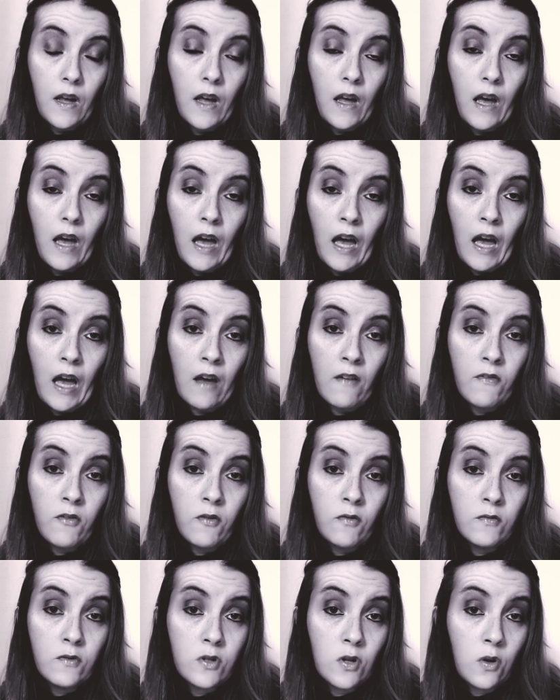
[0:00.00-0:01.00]
"Have
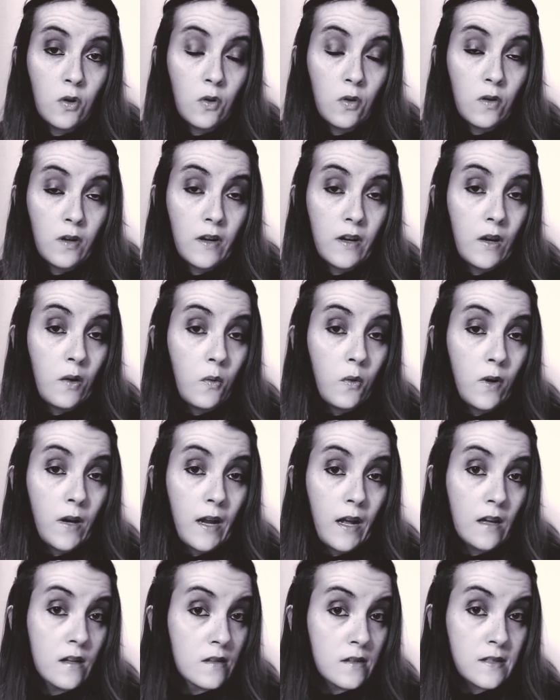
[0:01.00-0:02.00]
you told anyone
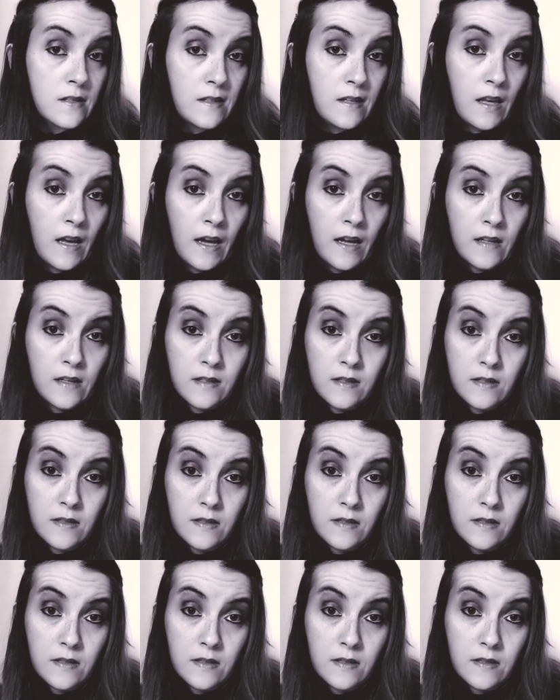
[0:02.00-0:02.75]
else yet?"